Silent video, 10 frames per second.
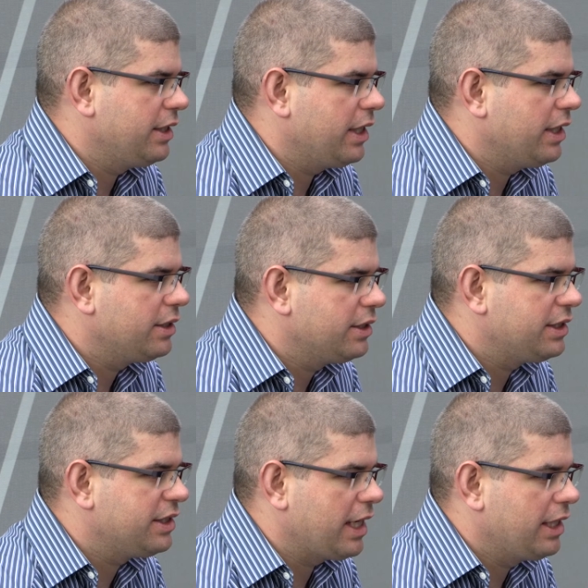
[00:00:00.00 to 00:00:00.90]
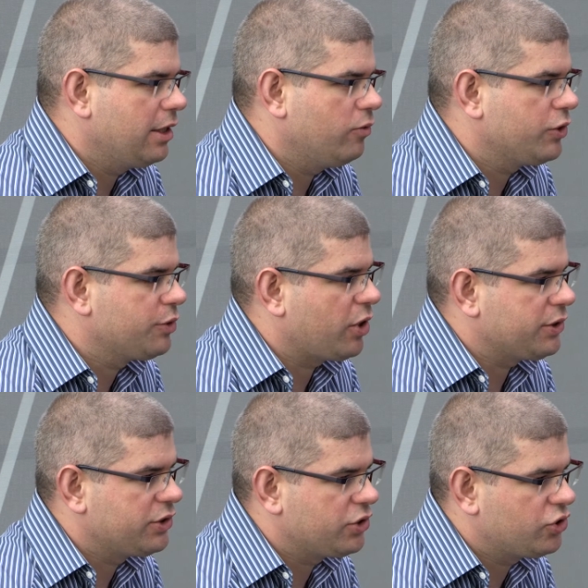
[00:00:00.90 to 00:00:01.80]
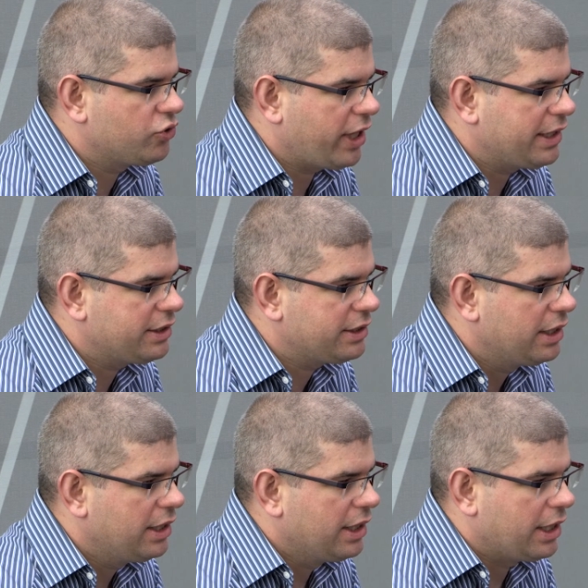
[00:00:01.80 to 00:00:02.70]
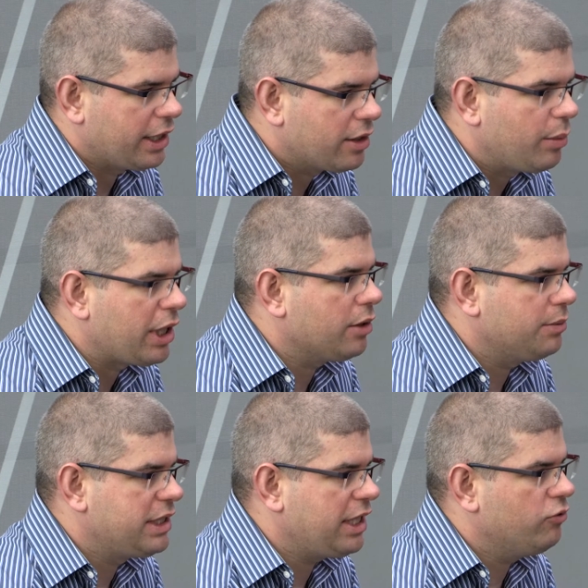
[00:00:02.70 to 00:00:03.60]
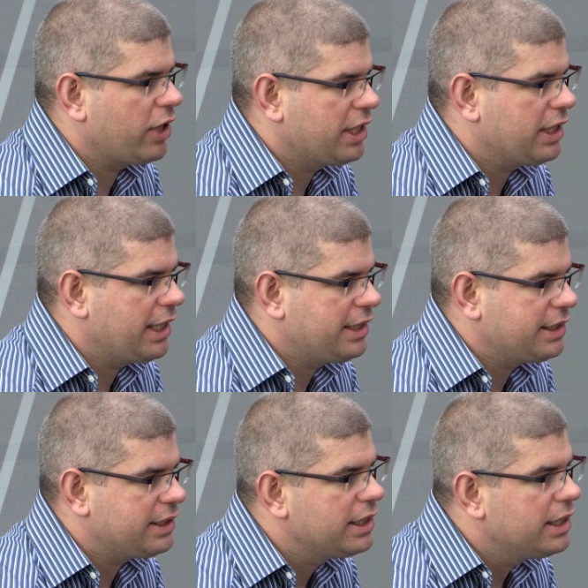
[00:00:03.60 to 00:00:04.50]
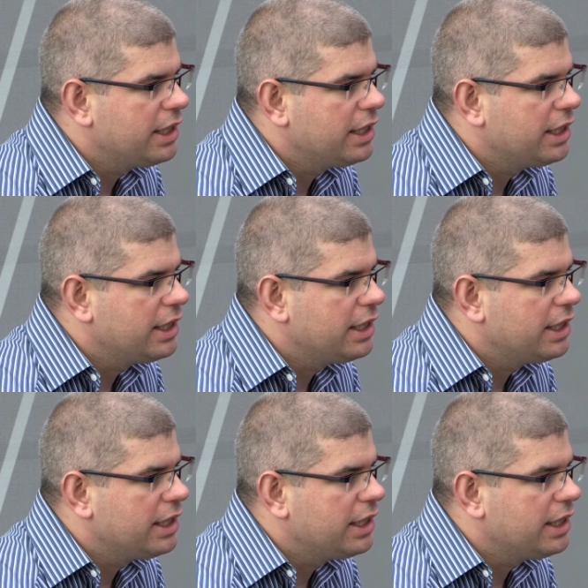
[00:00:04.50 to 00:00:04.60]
in the cellular response to stress, and it can become deregulated.